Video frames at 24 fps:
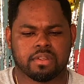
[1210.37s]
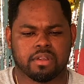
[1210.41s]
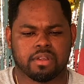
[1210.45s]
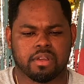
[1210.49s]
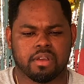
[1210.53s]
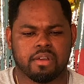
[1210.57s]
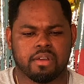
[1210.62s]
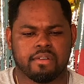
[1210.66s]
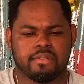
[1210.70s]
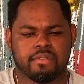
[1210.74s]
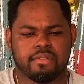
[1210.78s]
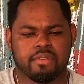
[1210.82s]

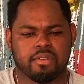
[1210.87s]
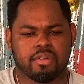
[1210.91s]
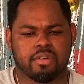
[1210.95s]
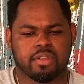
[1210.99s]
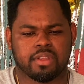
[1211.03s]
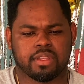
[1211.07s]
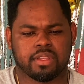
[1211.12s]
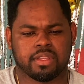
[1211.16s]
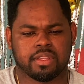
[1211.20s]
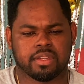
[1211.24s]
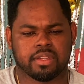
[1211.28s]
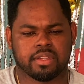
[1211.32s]
of
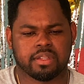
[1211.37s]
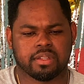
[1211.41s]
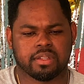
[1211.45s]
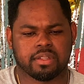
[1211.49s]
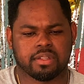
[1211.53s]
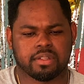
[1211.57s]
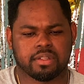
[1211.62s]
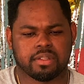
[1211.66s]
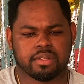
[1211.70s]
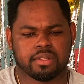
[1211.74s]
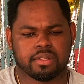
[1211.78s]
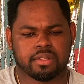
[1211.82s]
all the
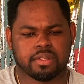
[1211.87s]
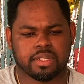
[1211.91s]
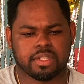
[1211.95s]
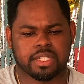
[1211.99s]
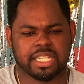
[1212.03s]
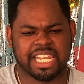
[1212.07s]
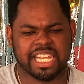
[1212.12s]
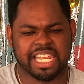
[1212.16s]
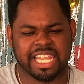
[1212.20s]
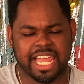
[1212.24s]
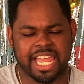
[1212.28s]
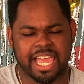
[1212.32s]

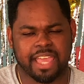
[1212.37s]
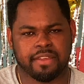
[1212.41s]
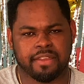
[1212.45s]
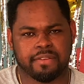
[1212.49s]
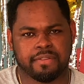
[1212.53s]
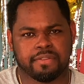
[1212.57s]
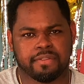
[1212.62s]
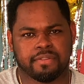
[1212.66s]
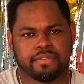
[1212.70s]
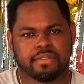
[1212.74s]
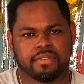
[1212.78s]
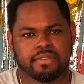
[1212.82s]

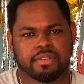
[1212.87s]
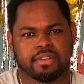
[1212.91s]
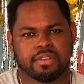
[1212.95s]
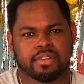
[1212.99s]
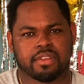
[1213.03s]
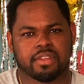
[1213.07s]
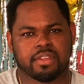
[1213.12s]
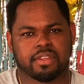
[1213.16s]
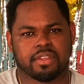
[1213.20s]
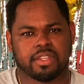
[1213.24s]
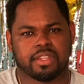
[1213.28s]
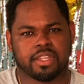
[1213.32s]
life,
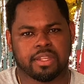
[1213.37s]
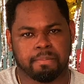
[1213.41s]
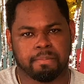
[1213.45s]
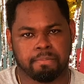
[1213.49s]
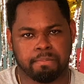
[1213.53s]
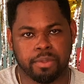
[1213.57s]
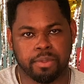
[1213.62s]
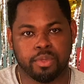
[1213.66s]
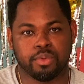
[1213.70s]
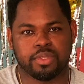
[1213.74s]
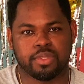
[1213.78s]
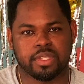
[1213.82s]
the
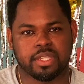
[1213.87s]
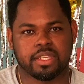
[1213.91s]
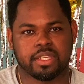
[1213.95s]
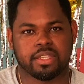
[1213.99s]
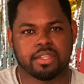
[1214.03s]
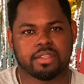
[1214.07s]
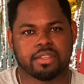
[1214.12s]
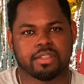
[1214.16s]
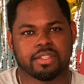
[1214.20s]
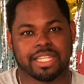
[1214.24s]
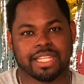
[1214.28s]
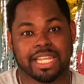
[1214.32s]
beauty,
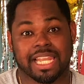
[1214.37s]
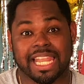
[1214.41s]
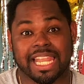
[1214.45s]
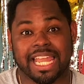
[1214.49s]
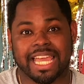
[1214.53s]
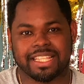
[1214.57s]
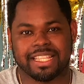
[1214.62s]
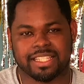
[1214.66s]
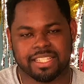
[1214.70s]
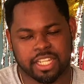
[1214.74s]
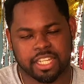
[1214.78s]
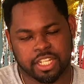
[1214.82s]
the
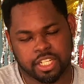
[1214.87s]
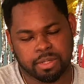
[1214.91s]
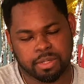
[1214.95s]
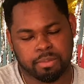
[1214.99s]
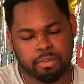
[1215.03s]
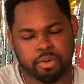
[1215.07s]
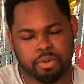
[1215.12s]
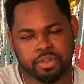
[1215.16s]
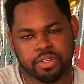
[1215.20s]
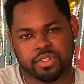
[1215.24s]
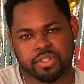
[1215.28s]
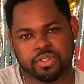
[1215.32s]
light that she
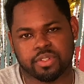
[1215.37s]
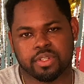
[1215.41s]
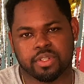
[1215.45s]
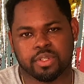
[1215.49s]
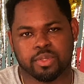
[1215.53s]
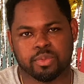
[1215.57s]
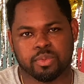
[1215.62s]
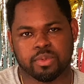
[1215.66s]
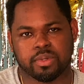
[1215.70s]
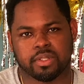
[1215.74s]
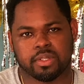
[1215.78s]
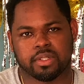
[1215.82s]
brought into this
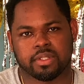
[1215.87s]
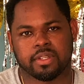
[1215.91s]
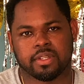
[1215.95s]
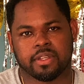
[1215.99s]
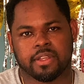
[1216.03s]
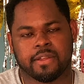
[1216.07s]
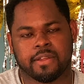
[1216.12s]
world.